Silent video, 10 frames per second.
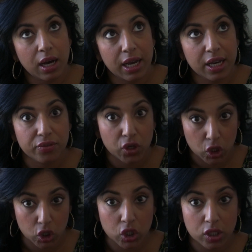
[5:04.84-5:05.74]
I have
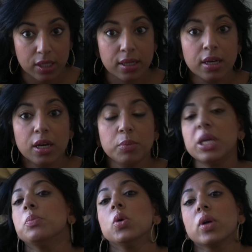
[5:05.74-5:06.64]
heard
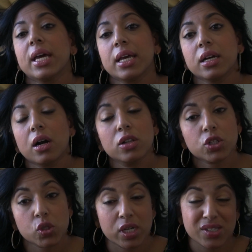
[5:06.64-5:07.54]
people getting color
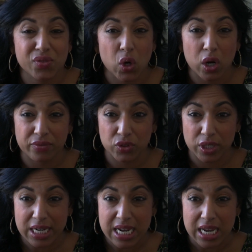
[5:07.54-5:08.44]
transfer on
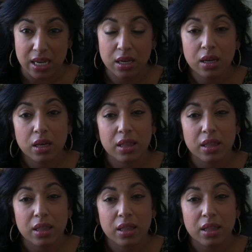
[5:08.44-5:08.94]
Vernis.